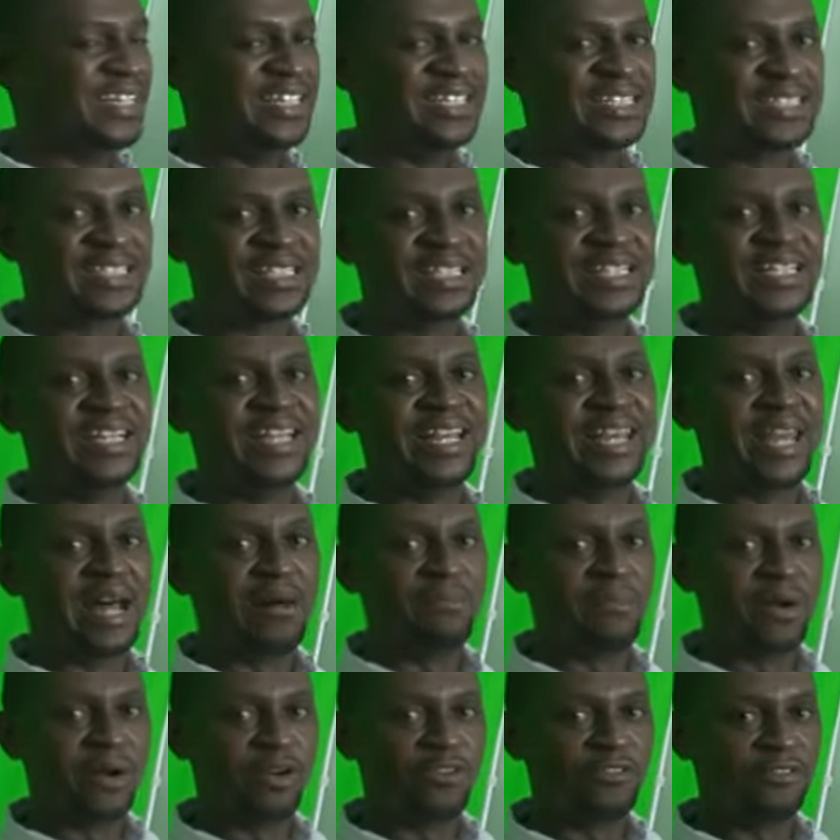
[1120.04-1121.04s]
is
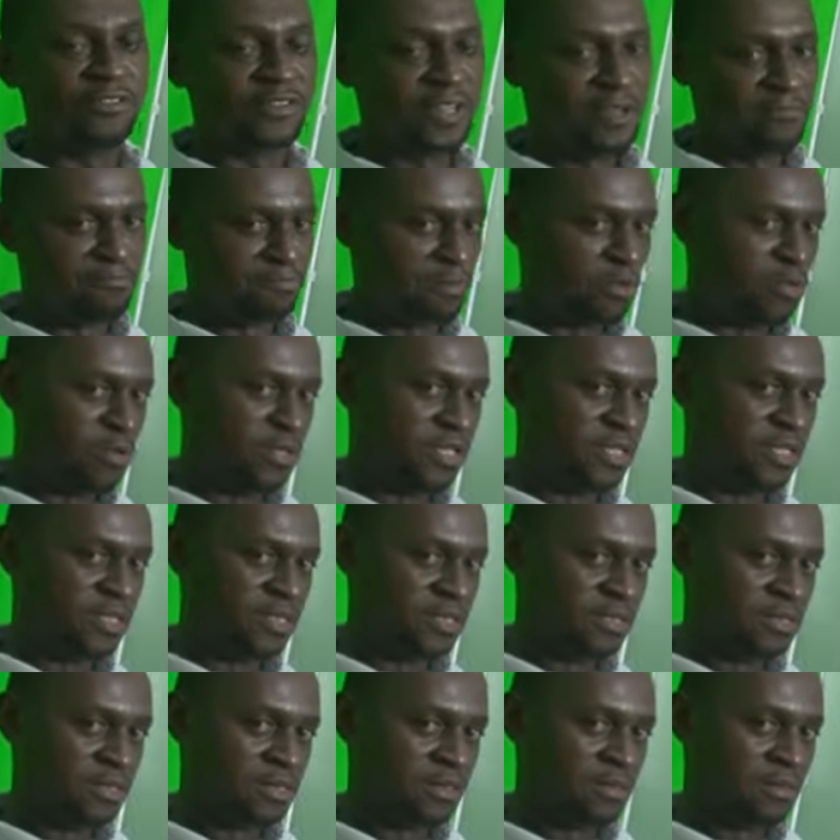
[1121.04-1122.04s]
number of
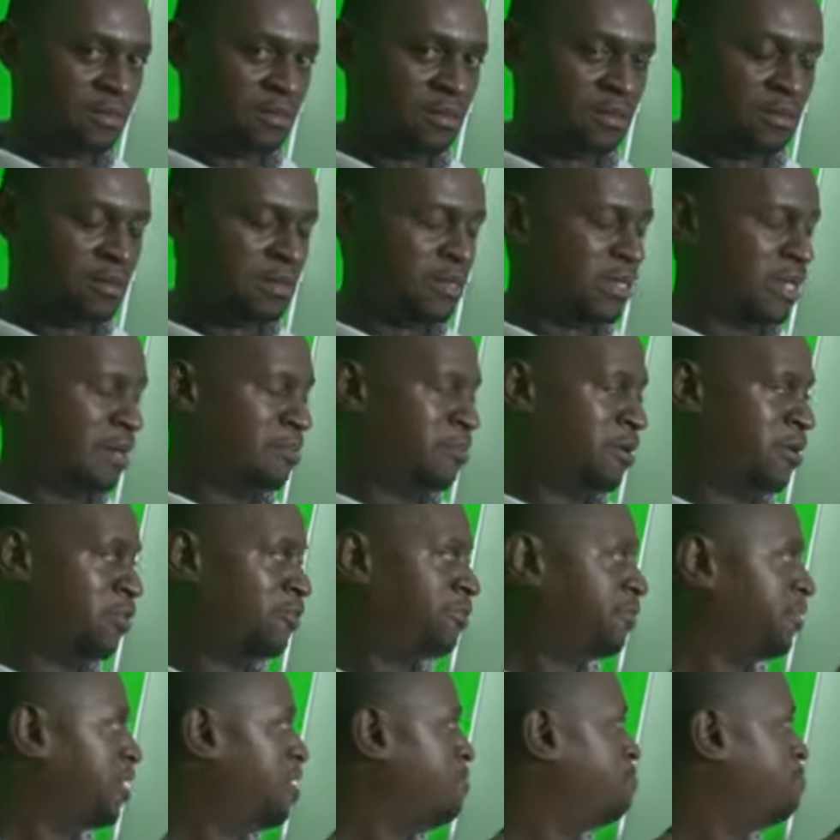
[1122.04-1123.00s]
employees. Number of